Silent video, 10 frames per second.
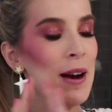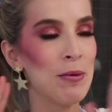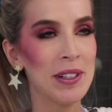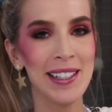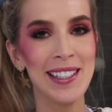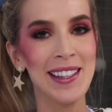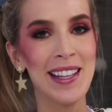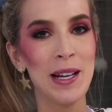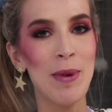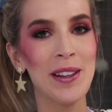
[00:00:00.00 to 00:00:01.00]
I really didn't
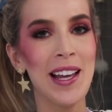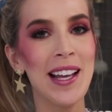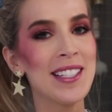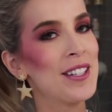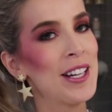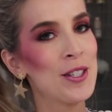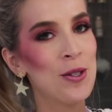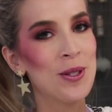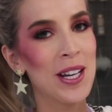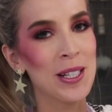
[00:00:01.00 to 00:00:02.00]
think about that until like
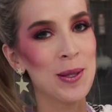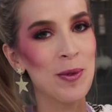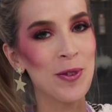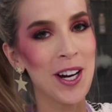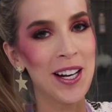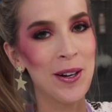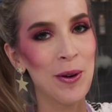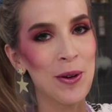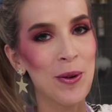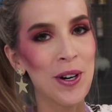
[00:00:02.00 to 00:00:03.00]
two seconds before I hit
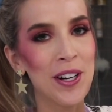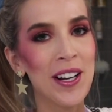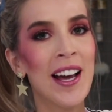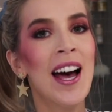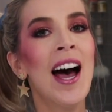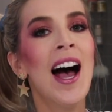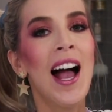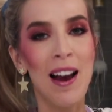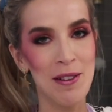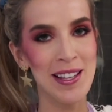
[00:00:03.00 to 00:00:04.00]
record.
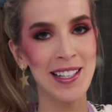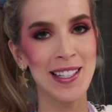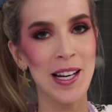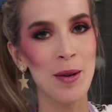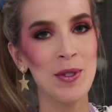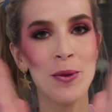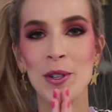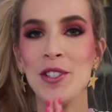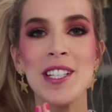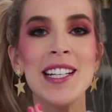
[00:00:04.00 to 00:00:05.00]
Everything's set up, so
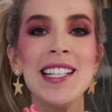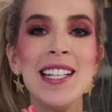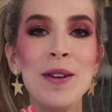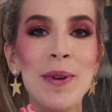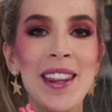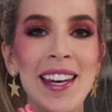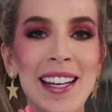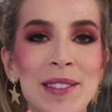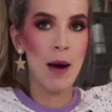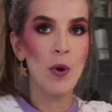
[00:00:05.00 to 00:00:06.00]
we're just gonna deal with
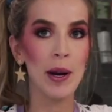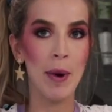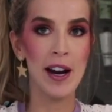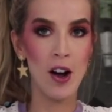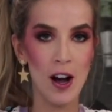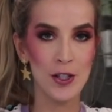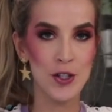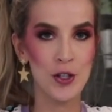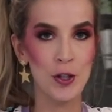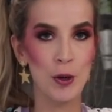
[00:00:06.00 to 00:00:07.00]
it. I'm wearing my
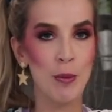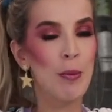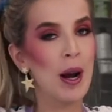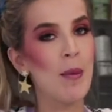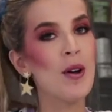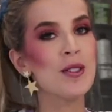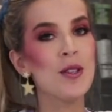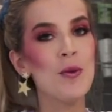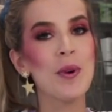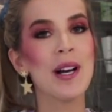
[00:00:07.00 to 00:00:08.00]
costume, but I'm
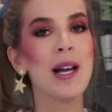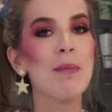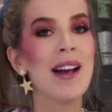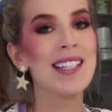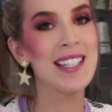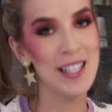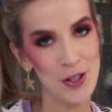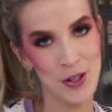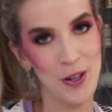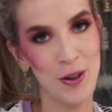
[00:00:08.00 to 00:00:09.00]
also wearing my
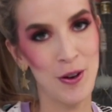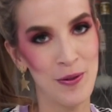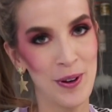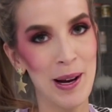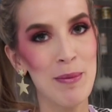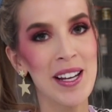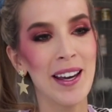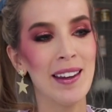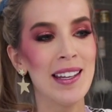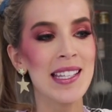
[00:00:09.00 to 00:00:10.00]
t-shirt over it
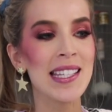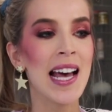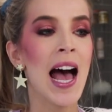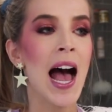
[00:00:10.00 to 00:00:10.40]
because